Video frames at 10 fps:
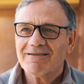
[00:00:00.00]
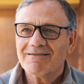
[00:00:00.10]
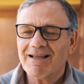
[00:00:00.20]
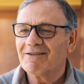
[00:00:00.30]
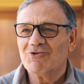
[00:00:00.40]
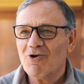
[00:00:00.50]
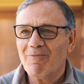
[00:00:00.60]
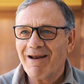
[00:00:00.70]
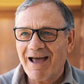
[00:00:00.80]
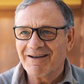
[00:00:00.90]
that job
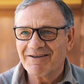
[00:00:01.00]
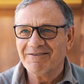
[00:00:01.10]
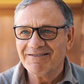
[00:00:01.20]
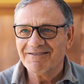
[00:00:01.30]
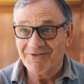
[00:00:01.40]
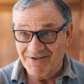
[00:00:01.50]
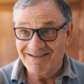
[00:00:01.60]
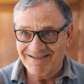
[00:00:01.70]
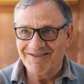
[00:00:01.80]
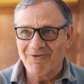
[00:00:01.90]
like, do
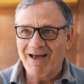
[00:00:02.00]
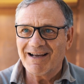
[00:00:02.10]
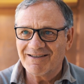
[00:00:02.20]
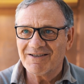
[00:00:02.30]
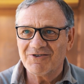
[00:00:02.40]
you like this